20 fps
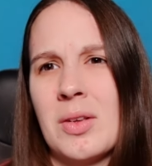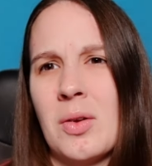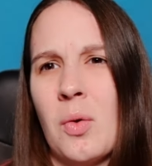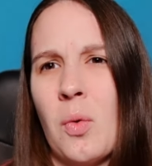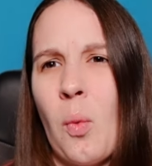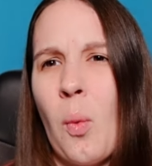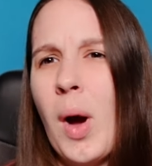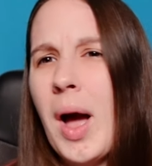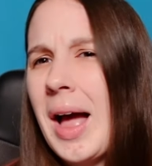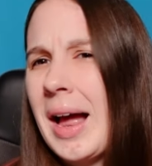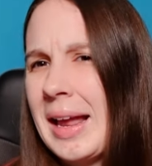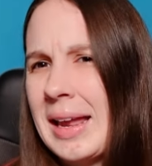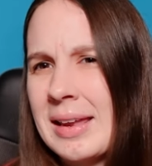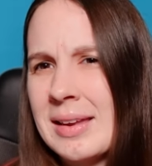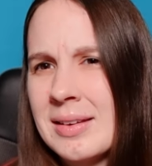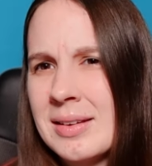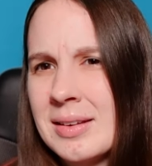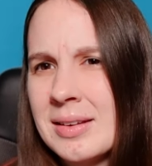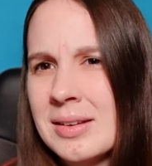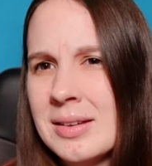Why?
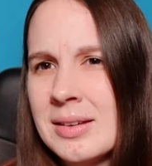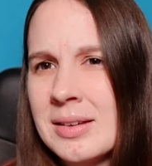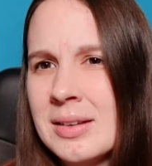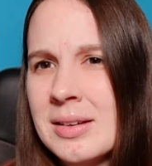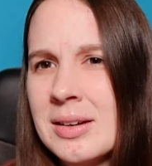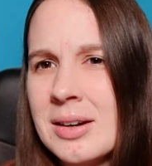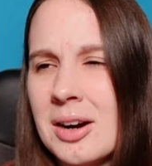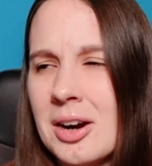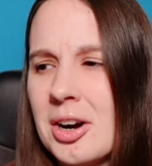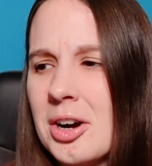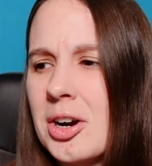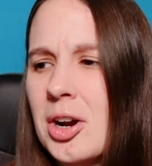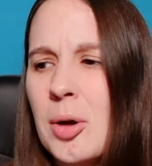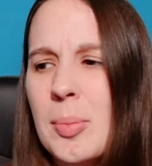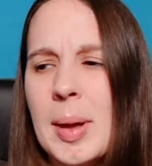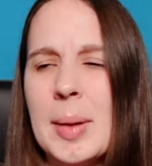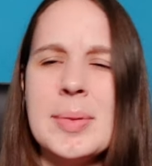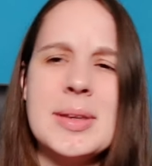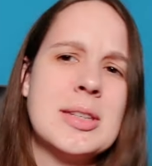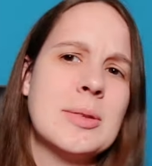Ergo
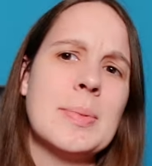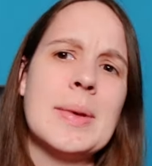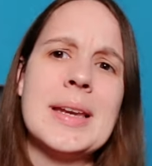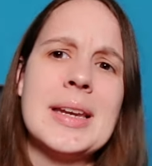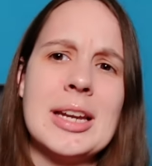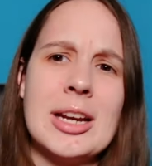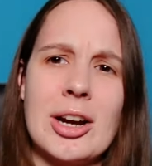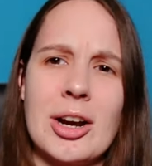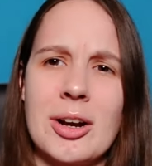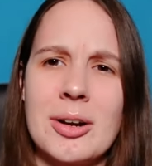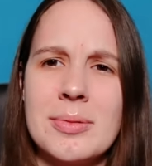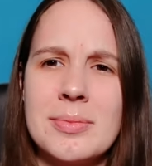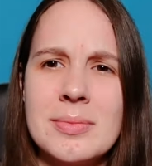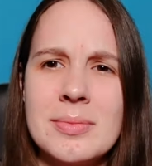Baby's been here.